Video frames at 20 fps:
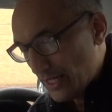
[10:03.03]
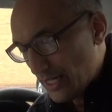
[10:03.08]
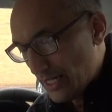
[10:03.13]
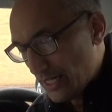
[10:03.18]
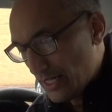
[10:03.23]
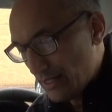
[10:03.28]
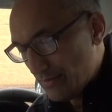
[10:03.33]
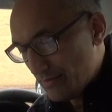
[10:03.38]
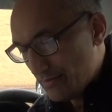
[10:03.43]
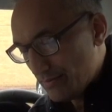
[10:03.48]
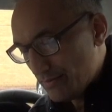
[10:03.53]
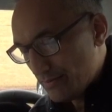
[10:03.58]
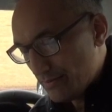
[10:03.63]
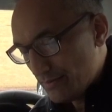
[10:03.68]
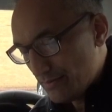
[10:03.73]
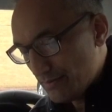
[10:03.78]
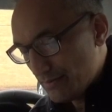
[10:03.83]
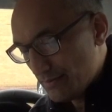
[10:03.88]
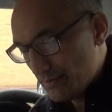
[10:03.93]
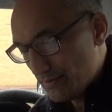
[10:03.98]
If
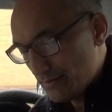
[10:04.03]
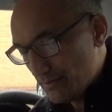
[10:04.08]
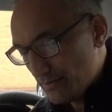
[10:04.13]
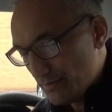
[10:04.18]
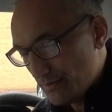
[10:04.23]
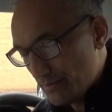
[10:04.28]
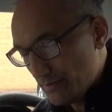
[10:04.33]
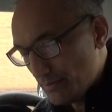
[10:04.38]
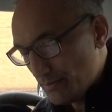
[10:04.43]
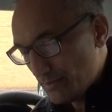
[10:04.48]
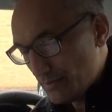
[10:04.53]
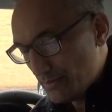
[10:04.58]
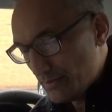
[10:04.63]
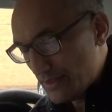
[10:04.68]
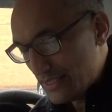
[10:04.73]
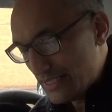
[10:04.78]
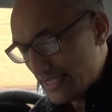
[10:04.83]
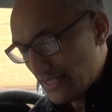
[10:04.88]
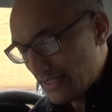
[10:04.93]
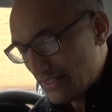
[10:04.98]

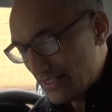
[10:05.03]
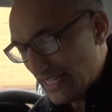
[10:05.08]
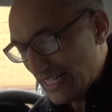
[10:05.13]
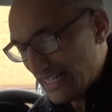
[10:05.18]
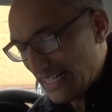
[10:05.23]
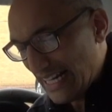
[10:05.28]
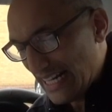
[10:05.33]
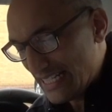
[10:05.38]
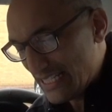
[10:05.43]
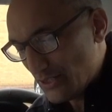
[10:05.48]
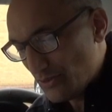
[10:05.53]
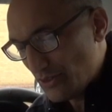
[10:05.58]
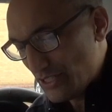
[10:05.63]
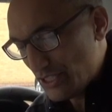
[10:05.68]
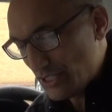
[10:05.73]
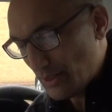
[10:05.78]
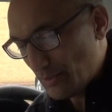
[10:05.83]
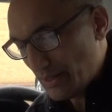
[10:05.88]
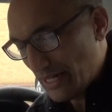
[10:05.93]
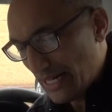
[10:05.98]
you see any hazards or
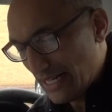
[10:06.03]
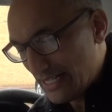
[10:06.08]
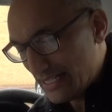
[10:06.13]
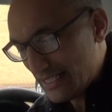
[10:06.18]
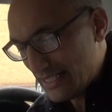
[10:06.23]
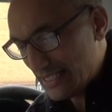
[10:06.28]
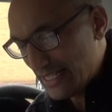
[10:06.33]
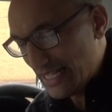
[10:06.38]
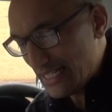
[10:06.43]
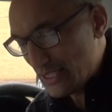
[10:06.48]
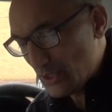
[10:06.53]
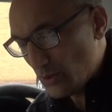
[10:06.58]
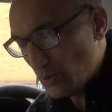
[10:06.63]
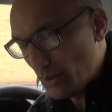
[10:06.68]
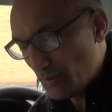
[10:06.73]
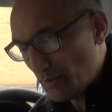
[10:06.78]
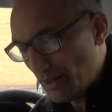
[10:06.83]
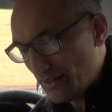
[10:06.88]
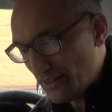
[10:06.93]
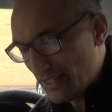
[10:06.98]
issues up ahead, let's talk
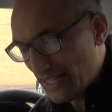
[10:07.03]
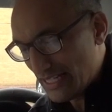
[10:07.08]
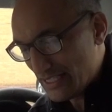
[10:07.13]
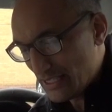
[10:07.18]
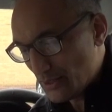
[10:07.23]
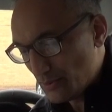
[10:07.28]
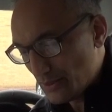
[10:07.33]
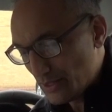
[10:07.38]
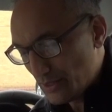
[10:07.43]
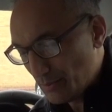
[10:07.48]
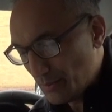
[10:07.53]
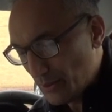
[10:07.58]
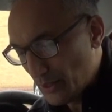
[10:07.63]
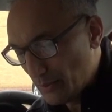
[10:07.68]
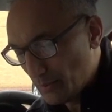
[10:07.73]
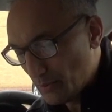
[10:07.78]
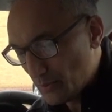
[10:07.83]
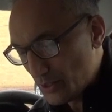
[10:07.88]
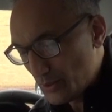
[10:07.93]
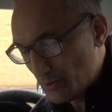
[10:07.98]
about the hazards with the
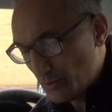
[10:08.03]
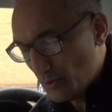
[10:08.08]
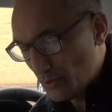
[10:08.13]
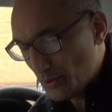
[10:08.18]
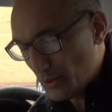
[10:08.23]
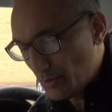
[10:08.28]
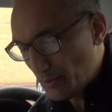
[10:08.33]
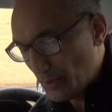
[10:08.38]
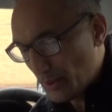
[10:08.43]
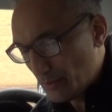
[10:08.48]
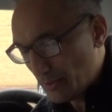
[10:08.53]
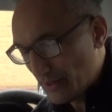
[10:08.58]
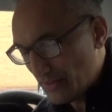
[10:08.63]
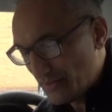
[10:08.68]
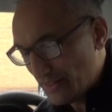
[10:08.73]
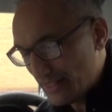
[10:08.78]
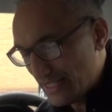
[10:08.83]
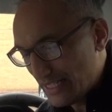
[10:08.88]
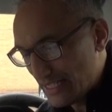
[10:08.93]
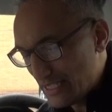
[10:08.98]
pupil. Support your pupil if
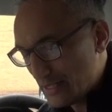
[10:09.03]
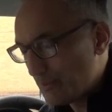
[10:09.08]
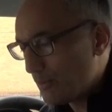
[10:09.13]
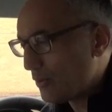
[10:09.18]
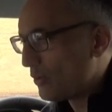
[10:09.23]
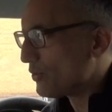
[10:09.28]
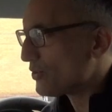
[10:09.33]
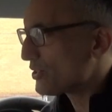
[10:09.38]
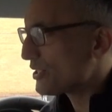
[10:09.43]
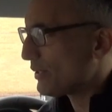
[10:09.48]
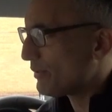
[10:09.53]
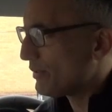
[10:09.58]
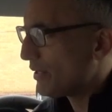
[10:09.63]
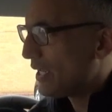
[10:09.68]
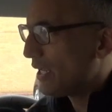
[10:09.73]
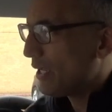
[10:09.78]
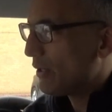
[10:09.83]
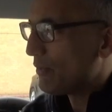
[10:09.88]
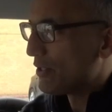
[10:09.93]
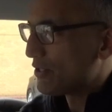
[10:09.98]
they need support. So
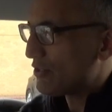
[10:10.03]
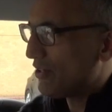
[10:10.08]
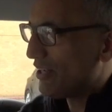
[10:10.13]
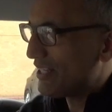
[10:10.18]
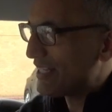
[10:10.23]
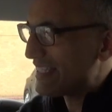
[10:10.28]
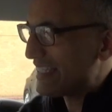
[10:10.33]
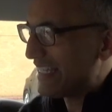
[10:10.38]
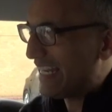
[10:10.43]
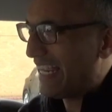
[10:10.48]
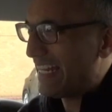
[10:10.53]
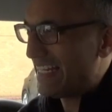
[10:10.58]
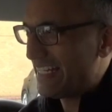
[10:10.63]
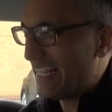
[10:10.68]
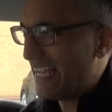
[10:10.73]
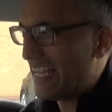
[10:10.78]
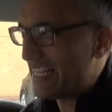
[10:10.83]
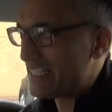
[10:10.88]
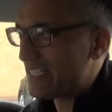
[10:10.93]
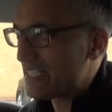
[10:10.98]
we're trying to see any
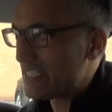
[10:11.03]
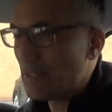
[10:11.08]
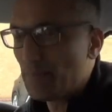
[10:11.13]
hazards